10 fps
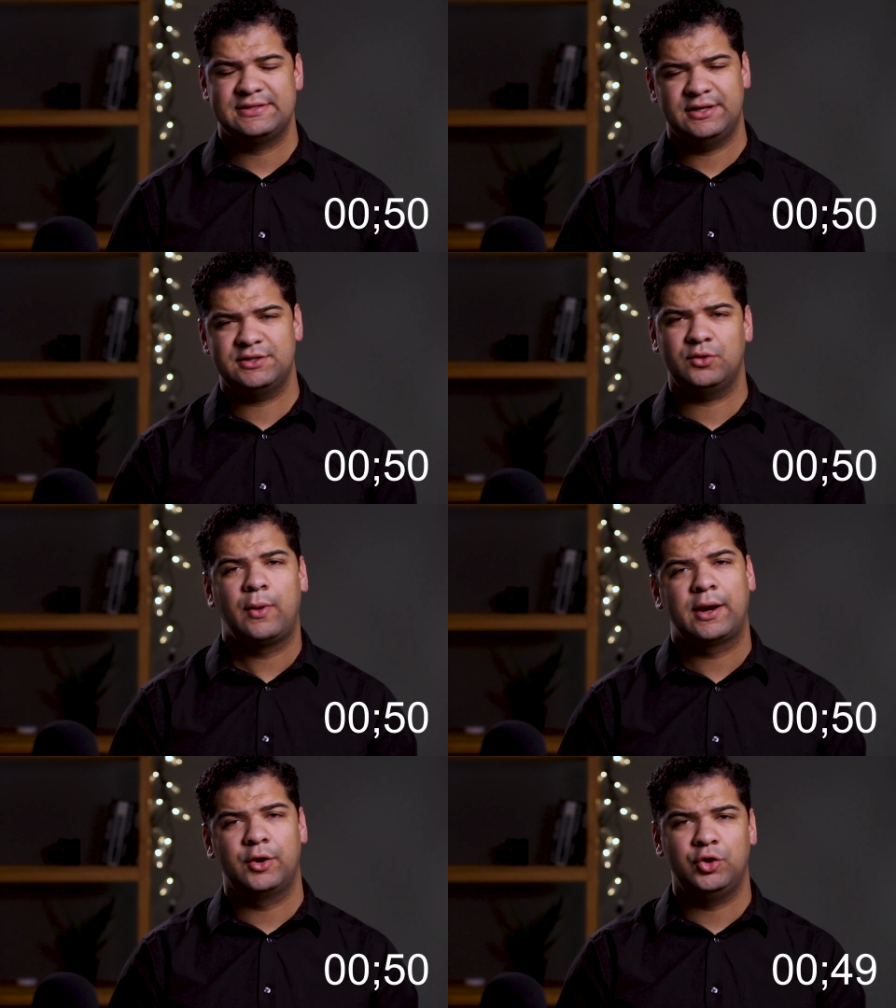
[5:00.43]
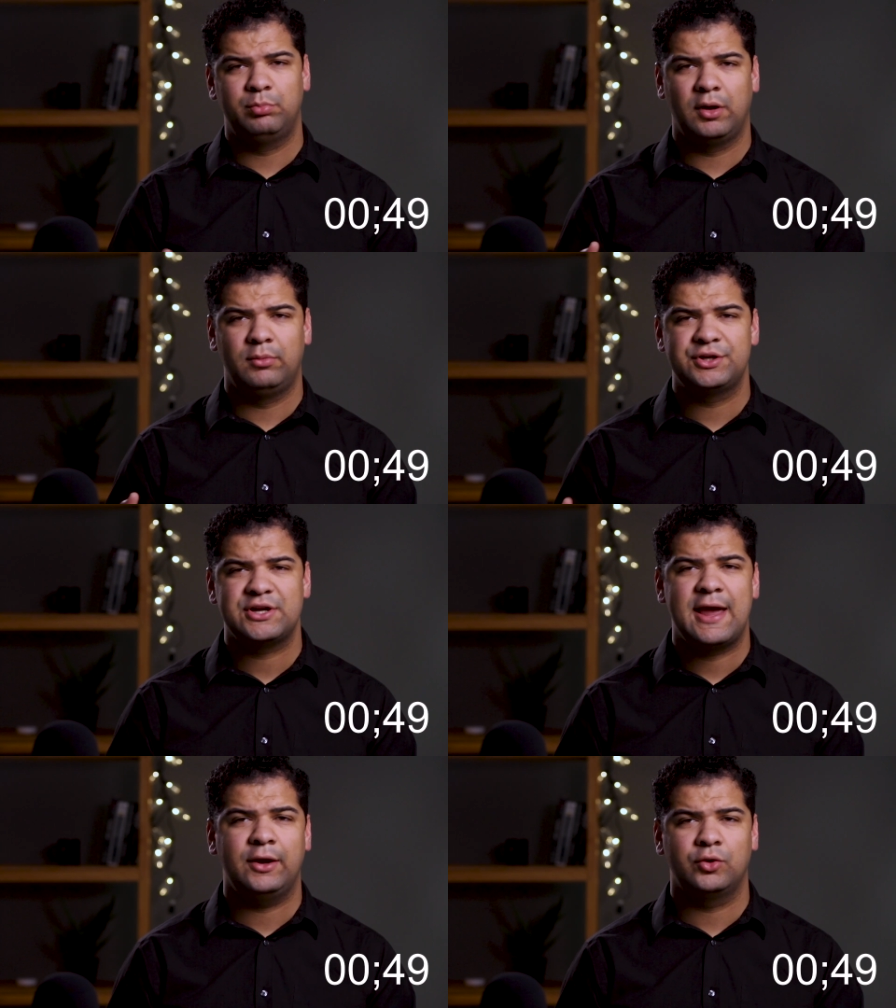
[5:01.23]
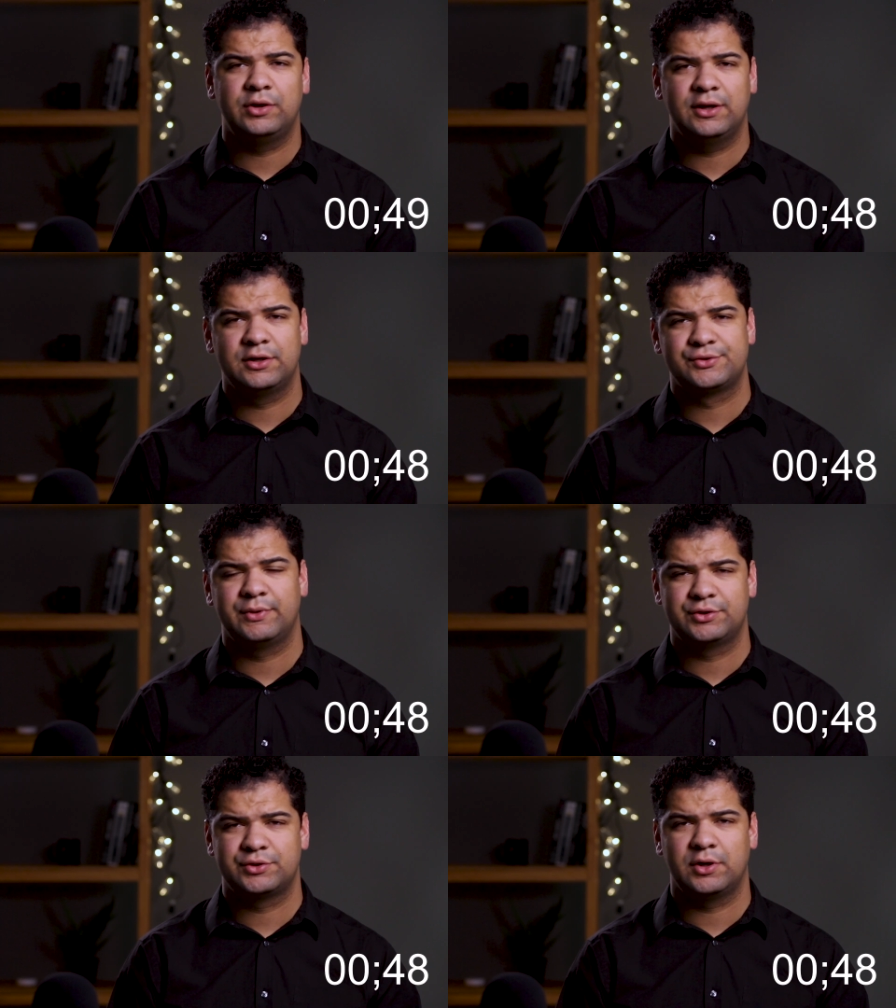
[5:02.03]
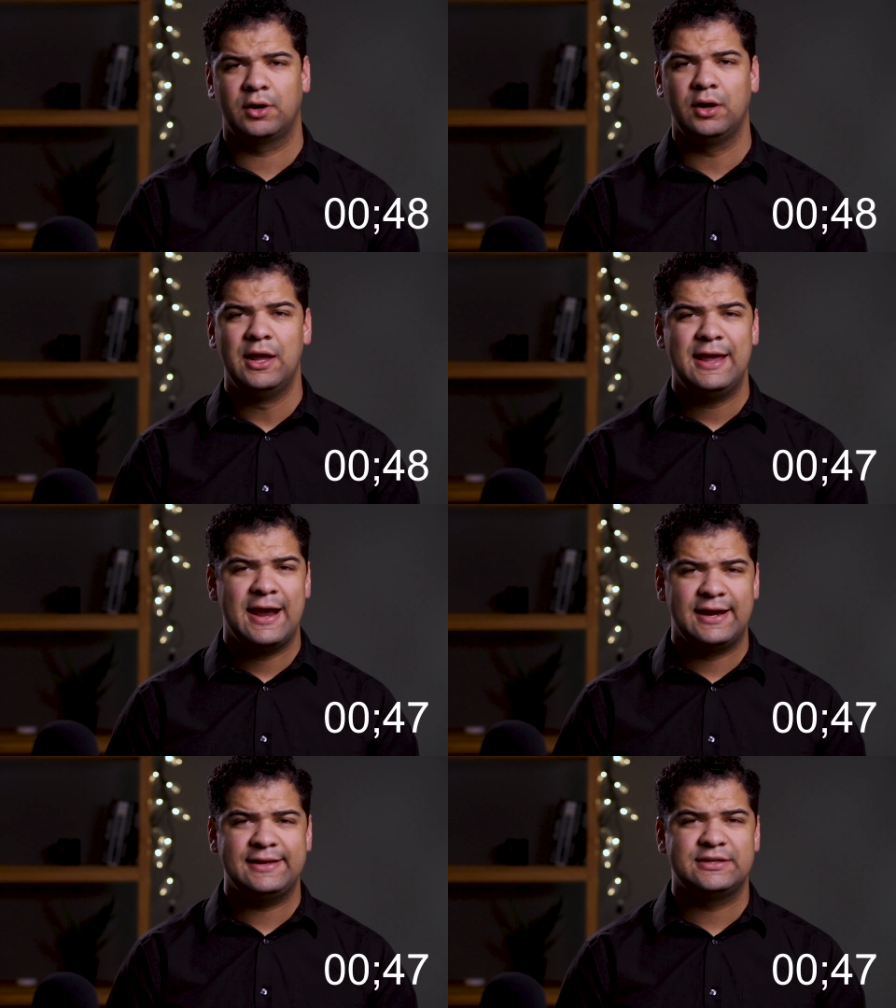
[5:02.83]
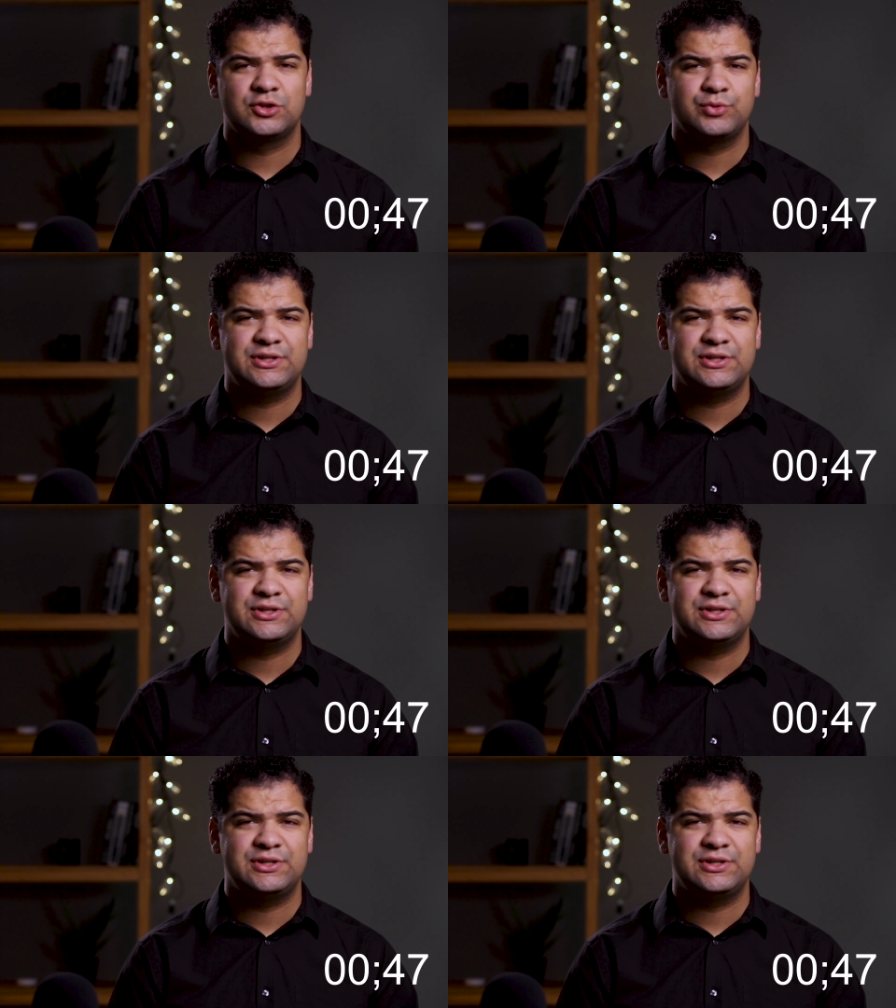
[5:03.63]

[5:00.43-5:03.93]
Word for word: is it is a record you publish at your DNS registrar and it tells